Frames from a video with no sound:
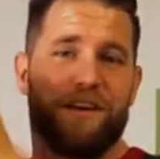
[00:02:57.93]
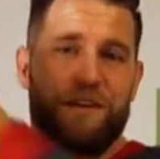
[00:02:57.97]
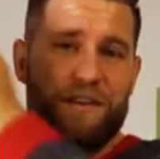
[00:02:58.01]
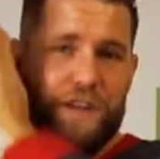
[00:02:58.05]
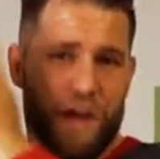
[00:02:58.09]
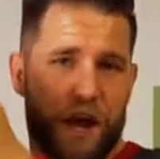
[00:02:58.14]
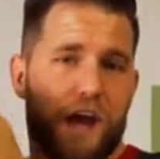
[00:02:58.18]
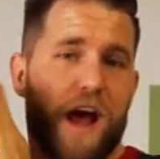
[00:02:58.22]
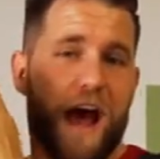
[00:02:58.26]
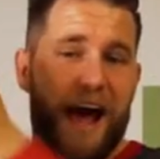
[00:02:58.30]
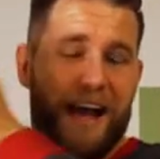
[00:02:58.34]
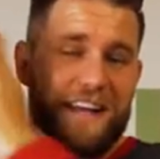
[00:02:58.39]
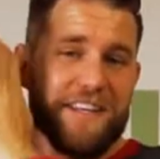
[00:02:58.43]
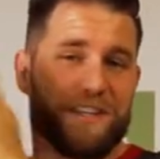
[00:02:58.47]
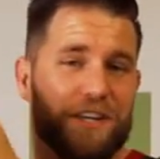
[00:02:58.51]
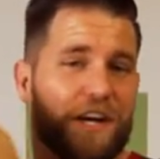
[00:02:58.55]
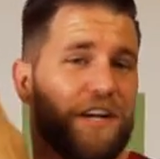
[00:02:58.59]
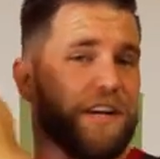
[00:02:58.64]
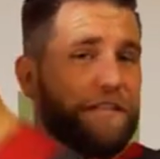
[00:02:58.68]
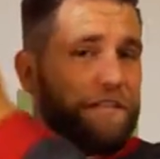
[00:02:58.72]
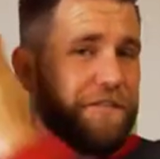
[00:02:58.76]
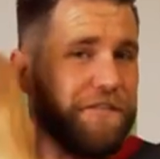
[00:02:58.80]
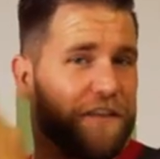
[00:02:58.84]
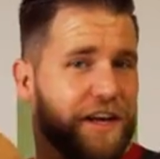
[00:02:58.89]
So I can
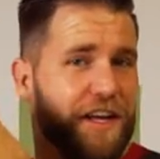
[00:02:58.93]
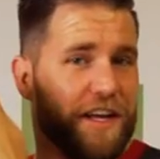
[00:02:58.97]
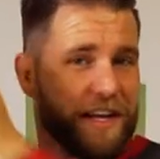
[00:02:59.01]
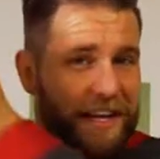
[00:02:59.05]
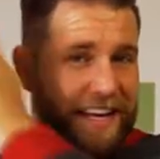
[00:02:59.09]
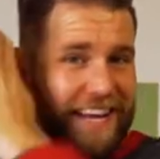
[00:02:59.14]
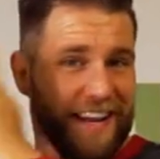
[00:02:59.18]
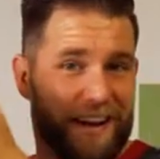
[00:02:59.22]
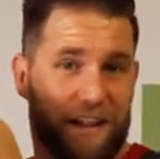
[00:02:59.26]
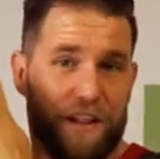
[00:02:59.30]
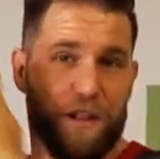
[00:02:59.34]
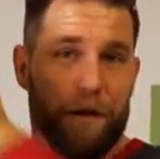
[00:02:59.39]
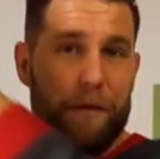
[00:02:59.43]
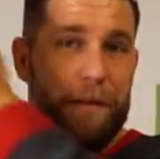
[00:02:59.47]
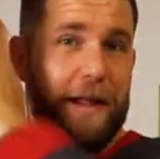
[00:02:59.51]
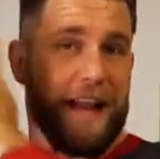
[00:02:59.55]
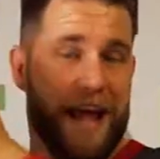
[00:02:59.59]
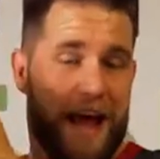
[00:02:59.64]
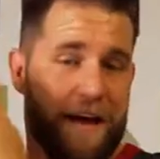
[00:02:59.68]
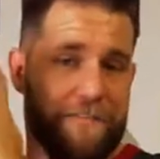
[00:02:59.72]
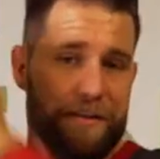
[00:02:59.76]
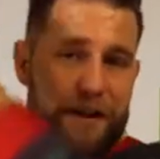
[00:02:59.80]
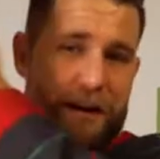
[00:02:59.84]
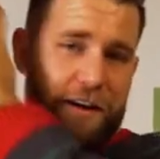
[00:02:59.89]
start to feel it getting a little bit
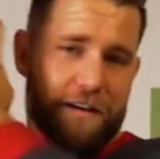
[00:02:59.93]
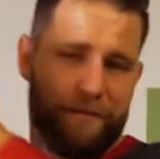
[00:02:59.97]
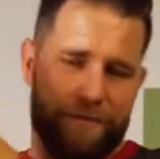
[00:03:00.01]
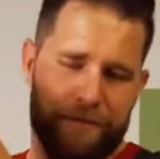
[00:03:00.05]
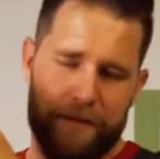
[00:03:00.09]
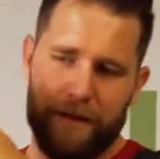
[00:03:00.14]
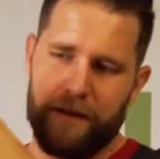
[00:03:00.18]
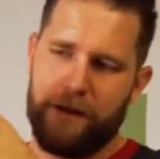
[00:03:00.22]
heavier.